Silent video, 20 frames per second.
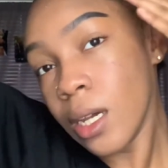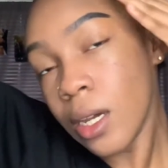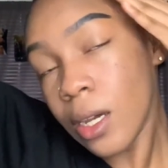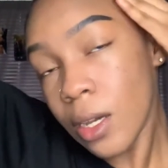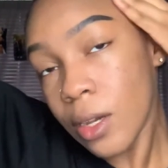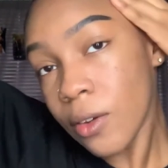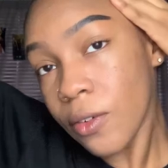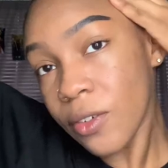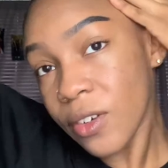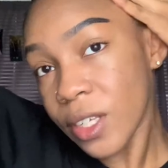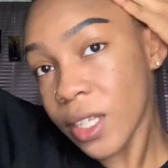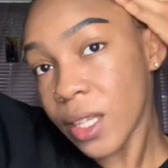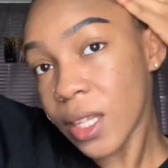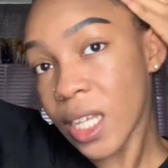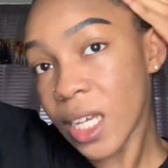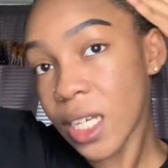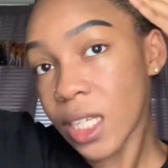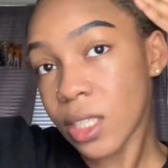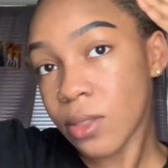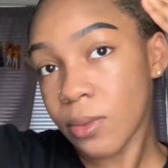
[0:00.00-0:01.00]
for
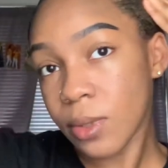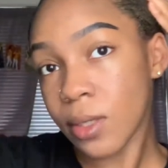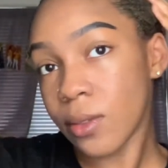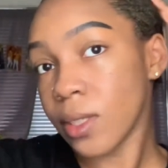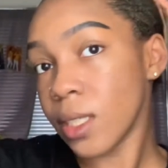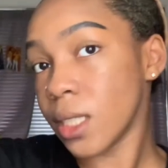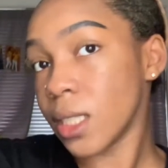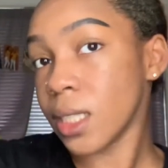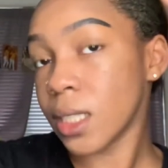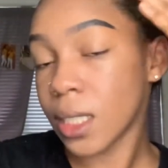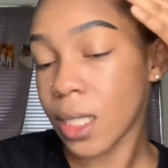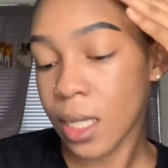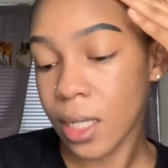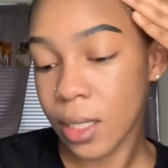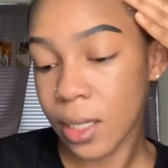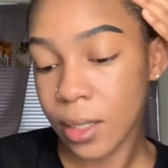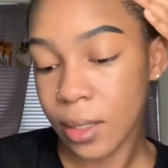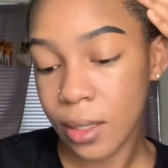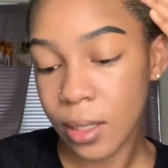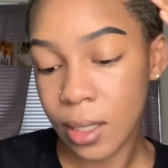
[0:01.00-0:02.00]
this, we don't need to set
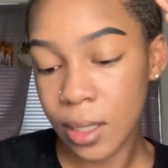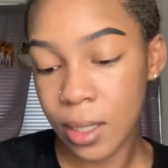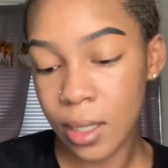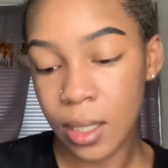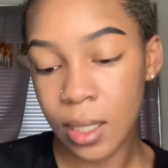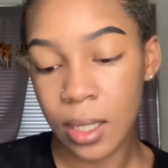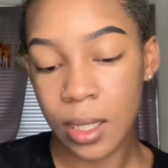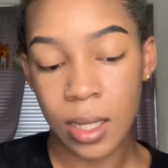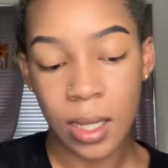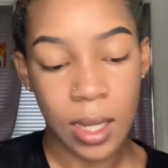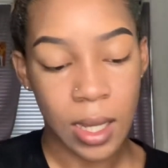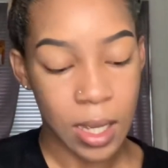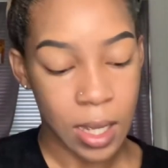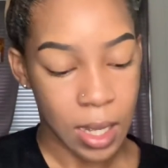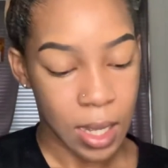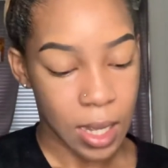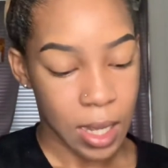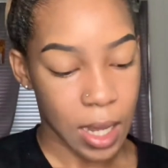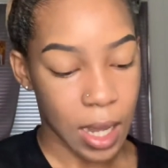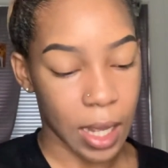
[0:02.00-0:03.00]
it.
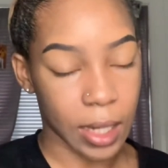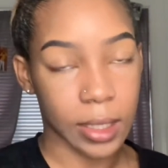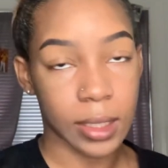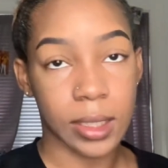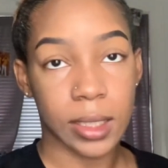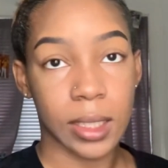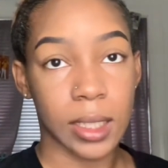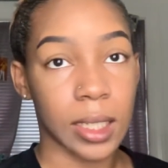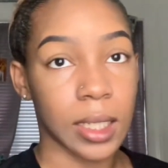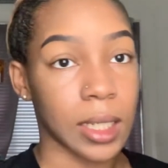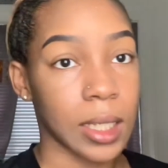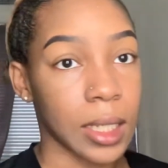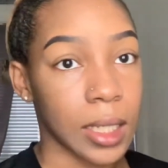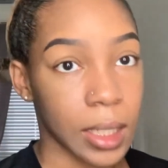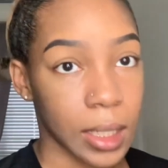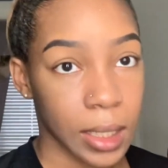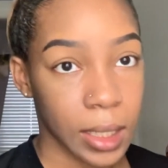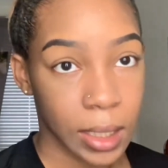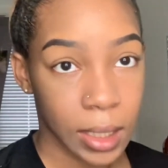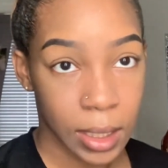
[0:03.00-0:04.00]
I just
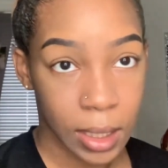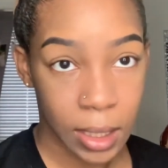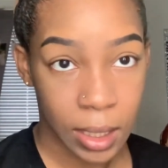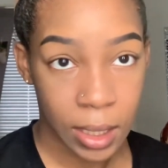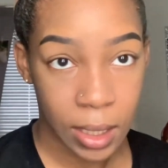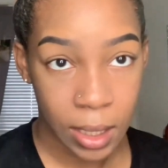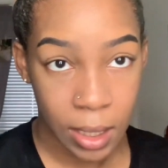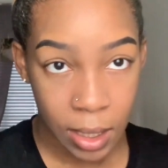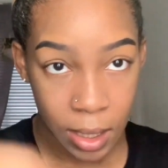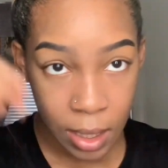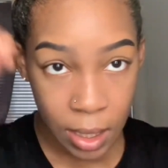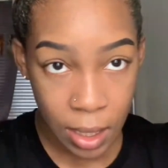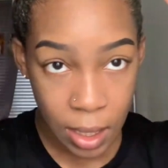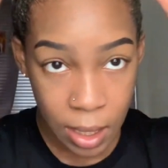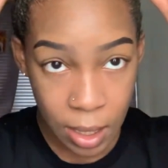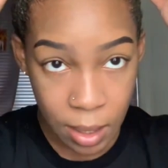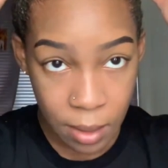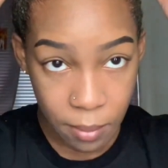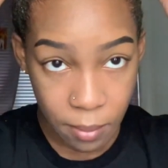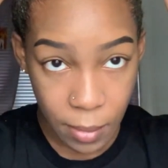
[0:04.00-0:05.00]
needed
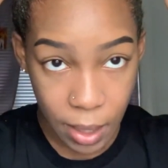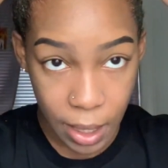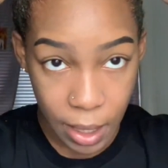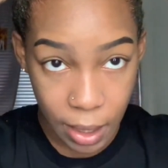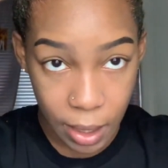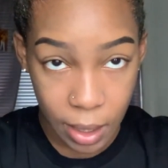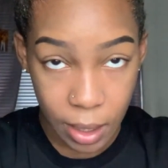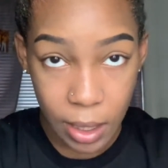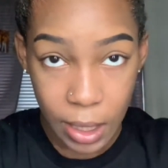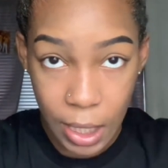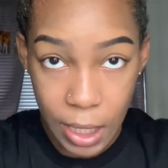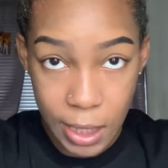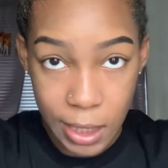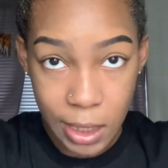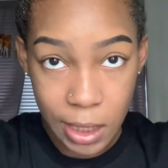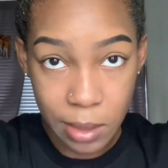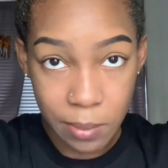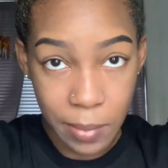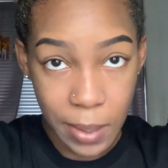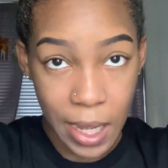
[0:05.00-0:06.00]
my
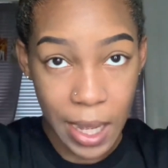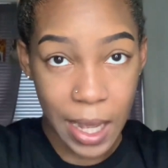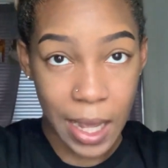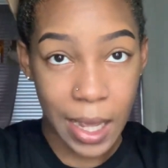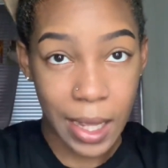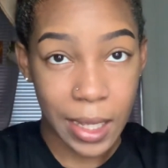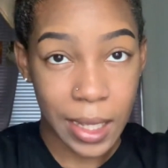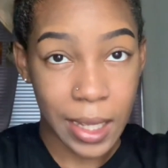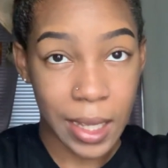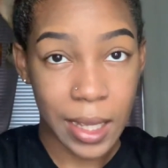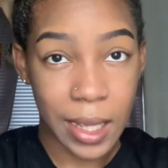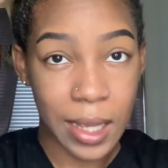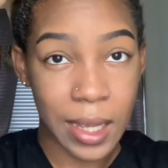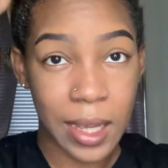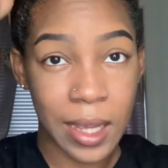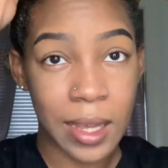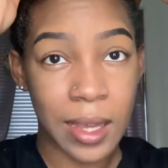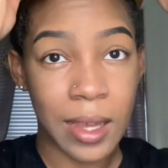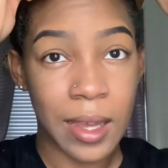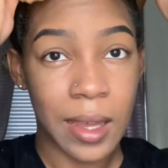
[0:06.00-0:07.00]
edges back.
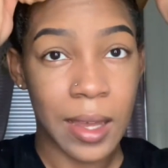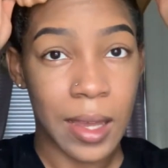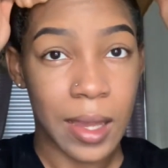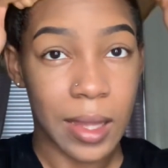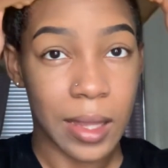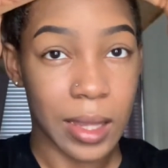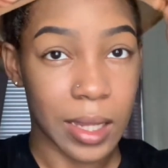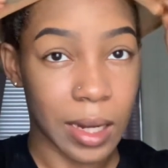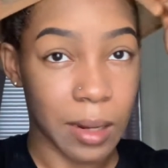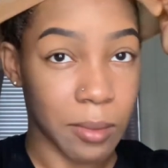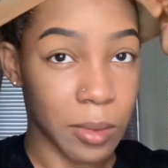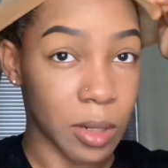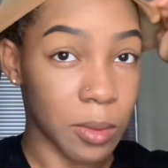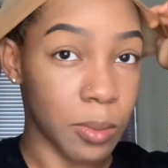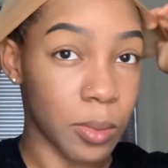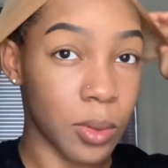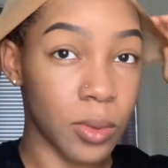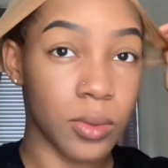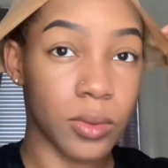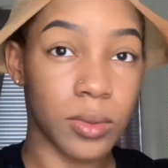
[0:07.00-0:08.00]
Then I'm gonna
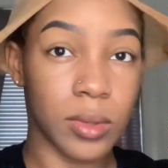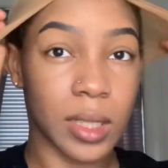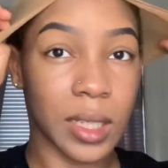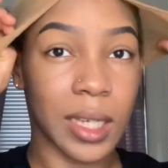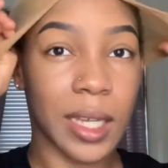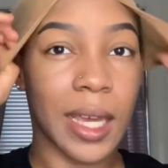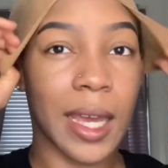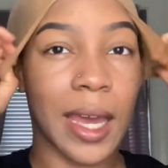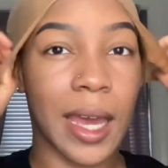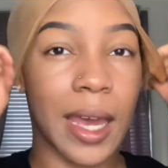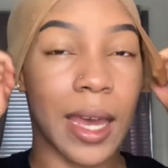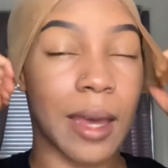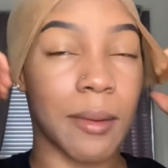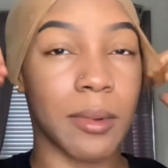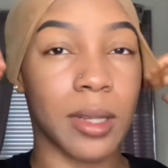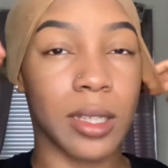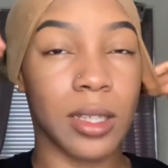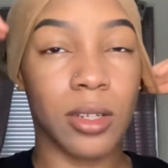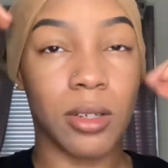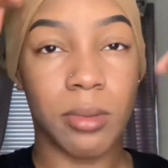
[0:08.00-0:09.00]
pull the cap a
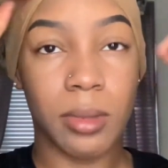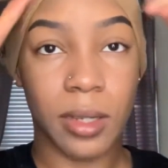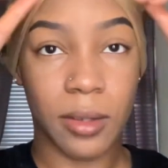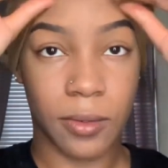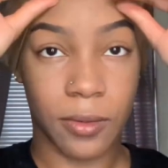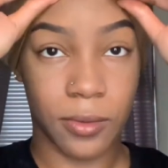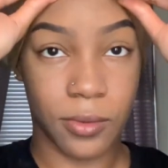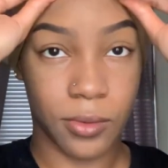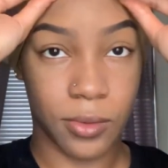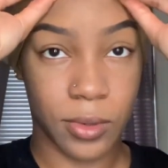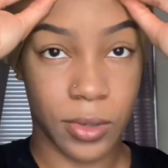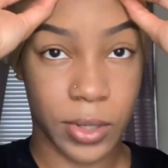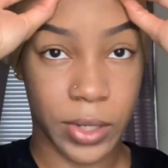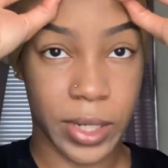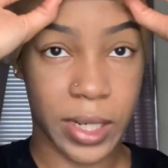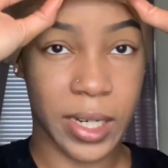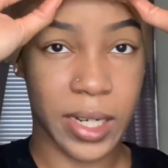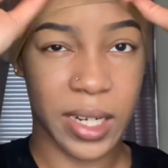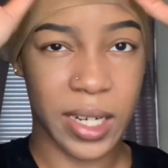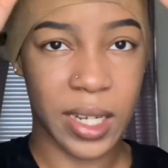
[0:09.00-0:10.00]
little bit
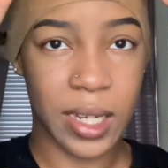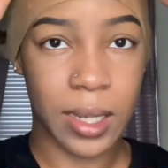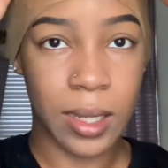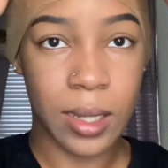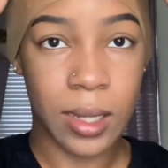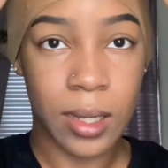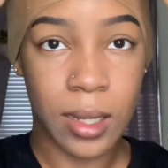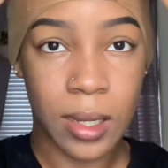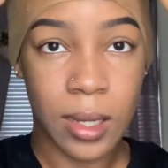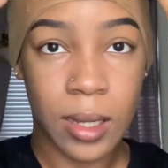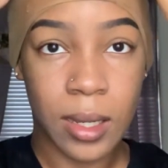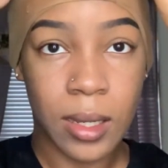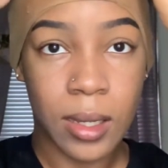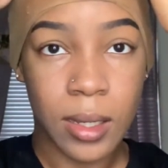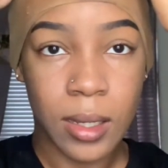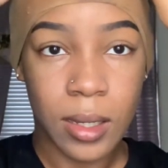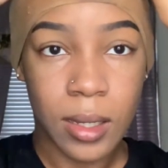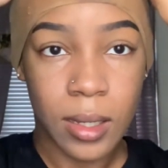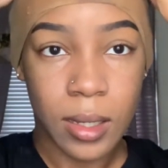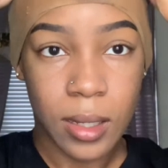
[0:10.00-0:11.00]
forward
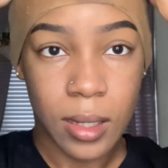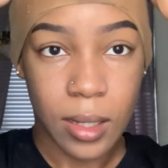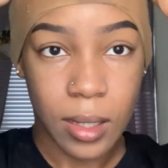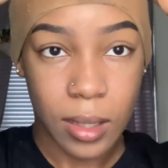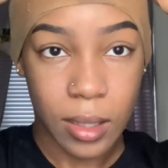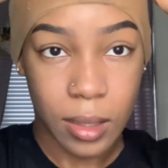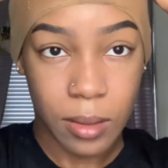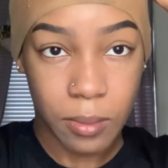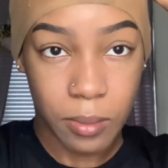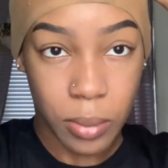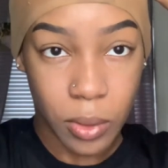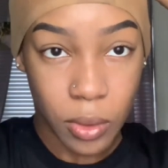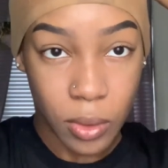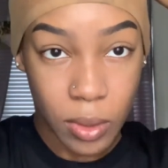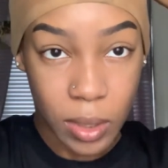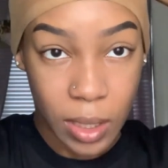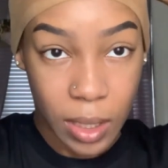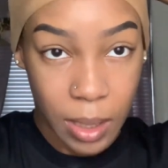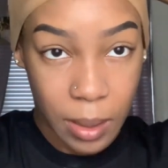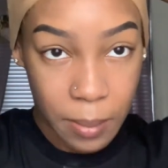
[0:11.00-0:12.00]
and then pull
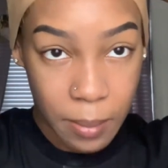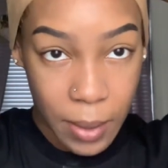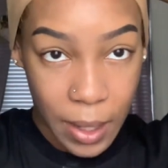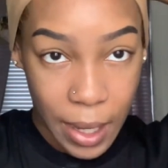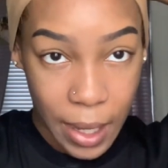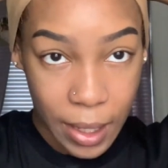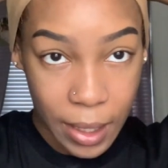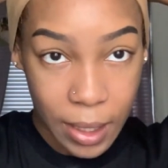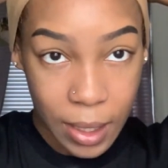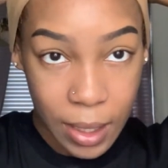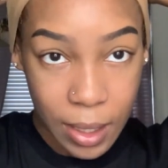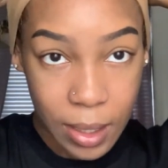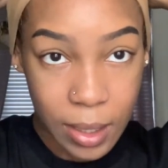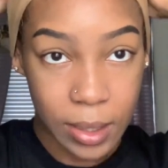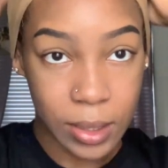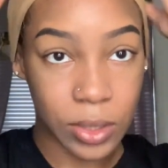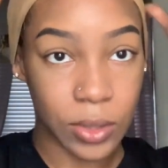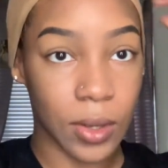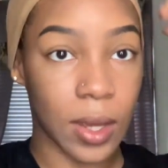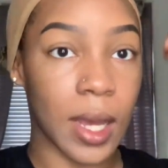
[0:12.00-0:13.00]
it back
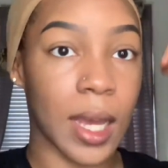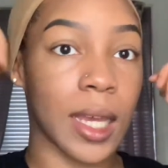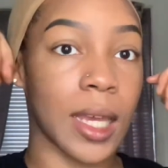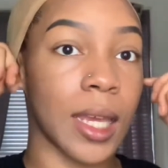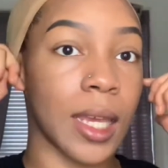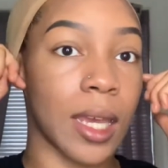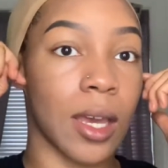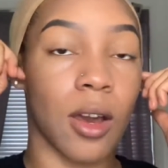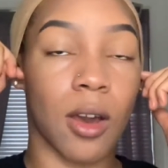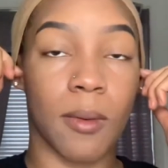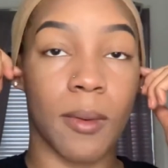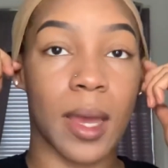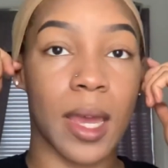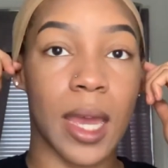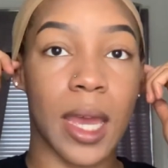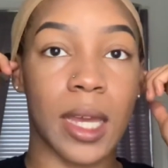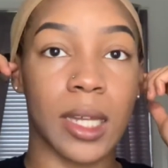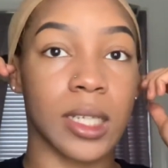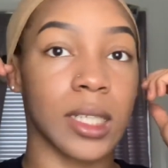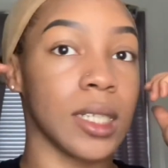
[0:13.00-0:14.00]
so I can get all my
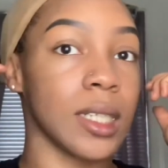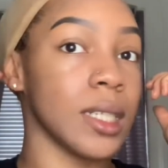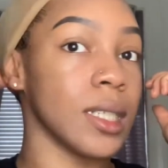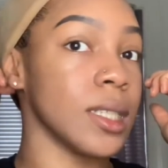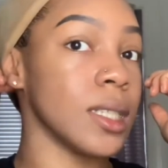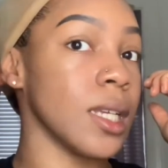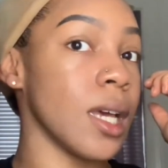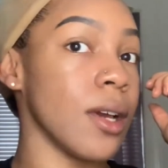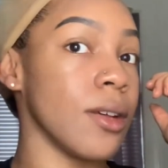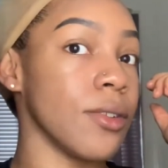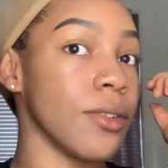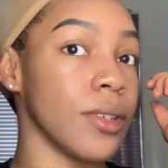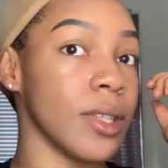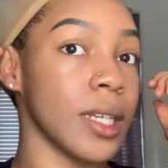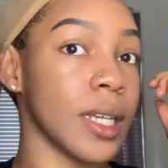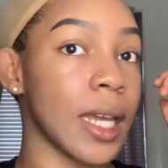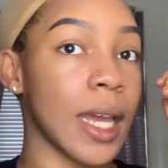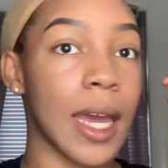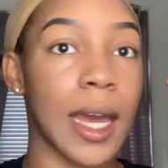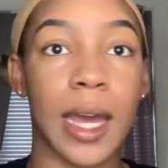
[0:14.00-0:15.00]
edges under the
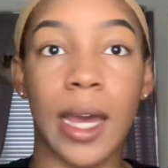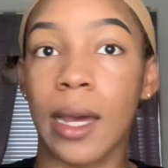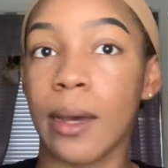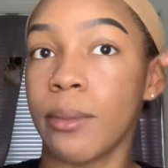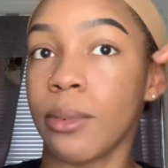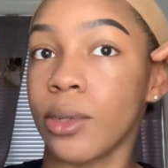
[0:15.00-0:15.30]
cap.